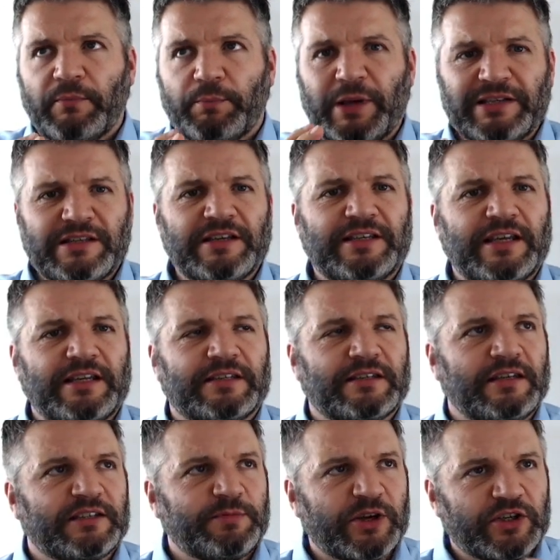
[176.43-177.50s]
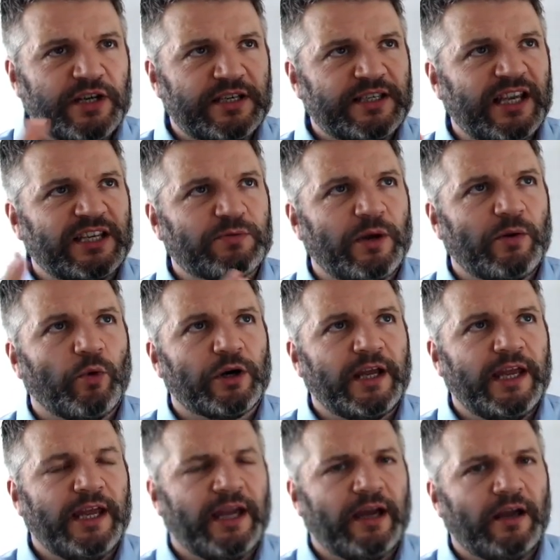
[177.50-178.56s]
Businesses, especially C-suite, want
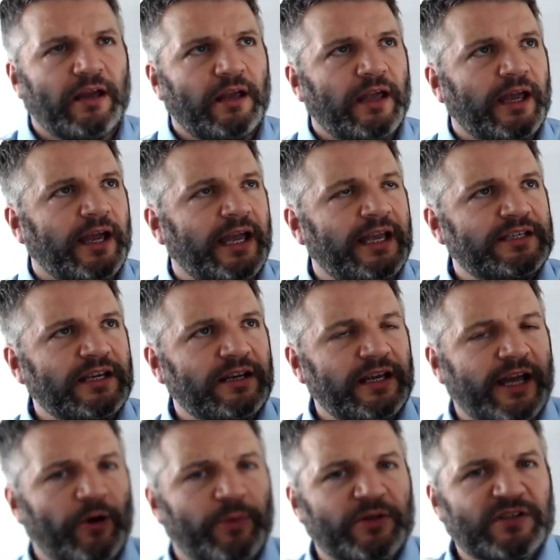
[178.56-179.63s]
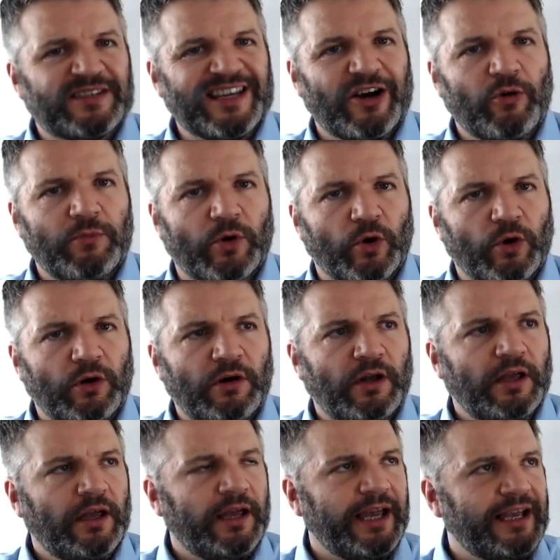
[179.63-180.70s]
to hear, is it going to help us sell more?
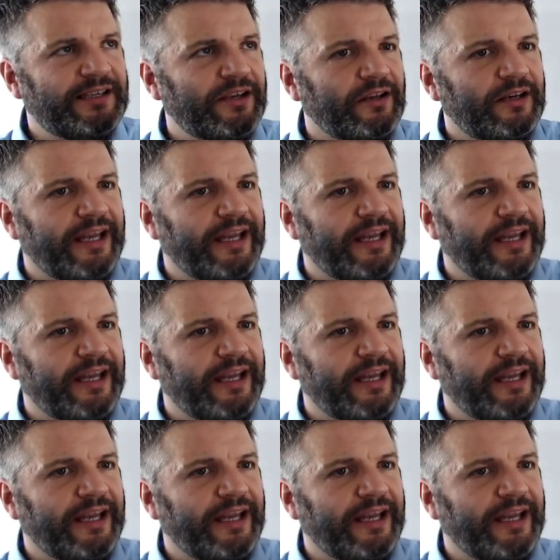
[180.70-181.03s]
Is it going to